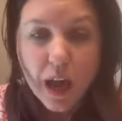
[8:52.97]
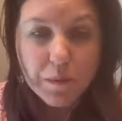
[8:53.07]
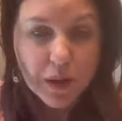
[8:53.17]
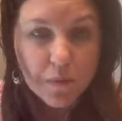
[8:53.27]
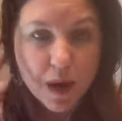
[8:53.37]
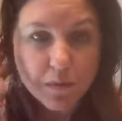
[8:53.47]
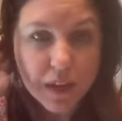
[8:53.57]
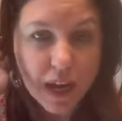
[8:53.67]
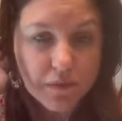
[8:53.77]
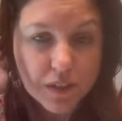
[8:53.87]
I'm going to probably
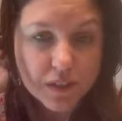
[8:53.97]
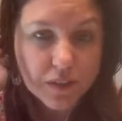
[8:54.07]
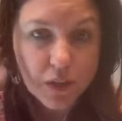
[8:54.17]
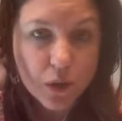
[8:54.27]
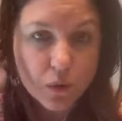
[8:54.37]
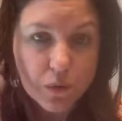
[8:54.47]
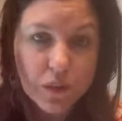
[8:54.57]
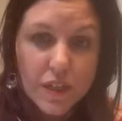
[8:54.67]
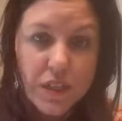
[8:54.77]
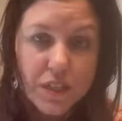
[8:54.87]
have to go
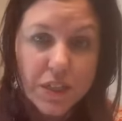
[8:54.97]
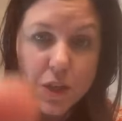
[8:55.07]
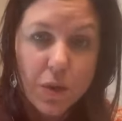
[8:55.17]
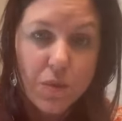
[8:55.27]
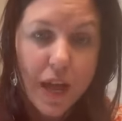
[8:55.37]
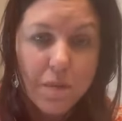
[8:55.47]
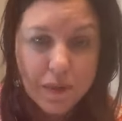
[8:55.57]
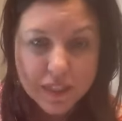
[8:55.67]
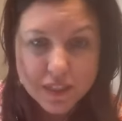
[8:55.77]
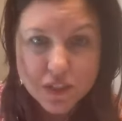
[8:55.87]
decode that
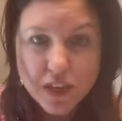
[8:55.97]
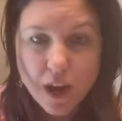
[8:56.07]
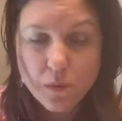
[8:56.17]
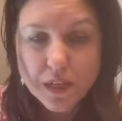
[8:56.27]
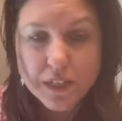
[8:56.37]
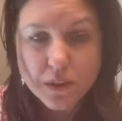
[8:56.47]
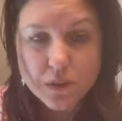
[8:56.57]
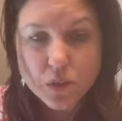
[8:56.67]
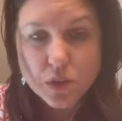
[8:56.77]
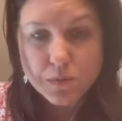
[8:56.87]
message now, write down
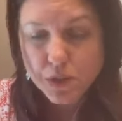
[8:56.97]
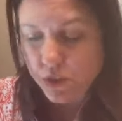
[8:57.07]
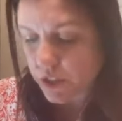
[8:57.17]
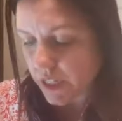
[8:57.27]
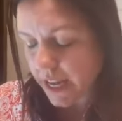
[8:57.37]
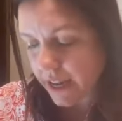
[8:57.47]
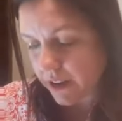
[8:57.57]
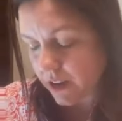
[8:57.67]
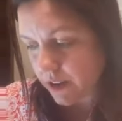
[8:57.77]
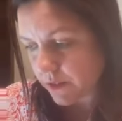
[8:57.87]
the scriptures
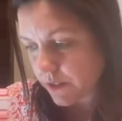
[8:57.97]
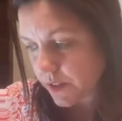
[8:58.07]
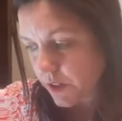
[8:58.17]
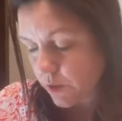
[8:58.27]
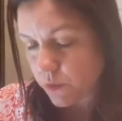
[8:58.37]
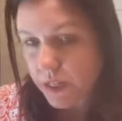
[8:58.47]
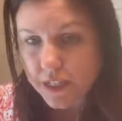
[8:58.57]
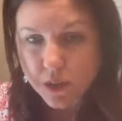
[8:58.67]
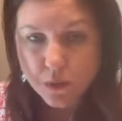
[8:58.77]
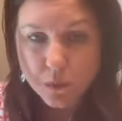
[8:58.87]
and uh, write
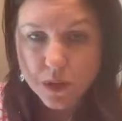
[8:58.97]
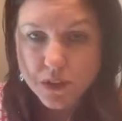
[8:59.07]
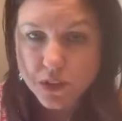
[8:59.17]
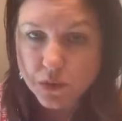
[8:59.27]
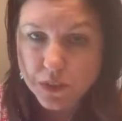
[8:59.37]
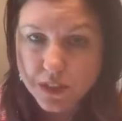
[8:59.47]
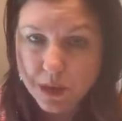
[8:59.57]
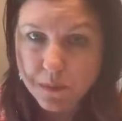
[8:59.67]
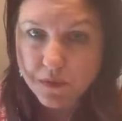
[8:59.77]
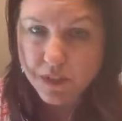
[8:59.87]
down the words and do a
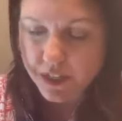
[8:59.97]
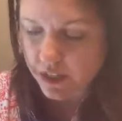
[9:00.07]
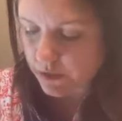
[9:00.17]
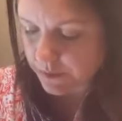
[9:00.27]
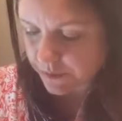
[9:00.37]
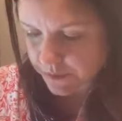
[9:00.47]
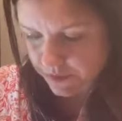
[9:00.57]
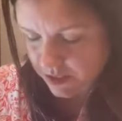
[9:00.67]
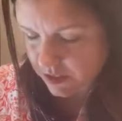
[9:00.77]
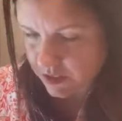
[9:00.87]
separate video.
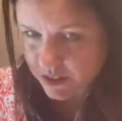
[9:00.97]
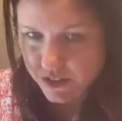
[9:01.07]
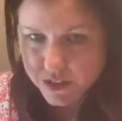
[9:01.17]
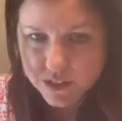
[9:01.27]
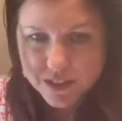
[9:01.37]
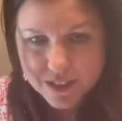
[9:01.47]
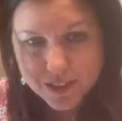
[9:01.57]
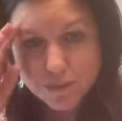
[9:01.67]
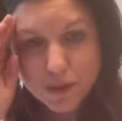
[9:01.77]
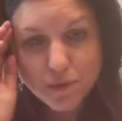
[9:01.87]
Gosh,
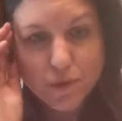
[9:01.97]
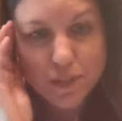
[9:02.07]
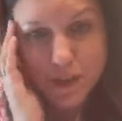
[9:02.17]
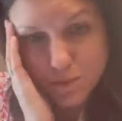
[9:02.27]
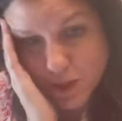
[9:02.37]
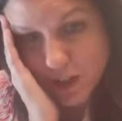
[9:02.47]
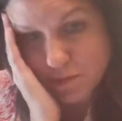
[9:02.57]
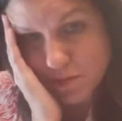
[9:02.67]
it's my full-time job.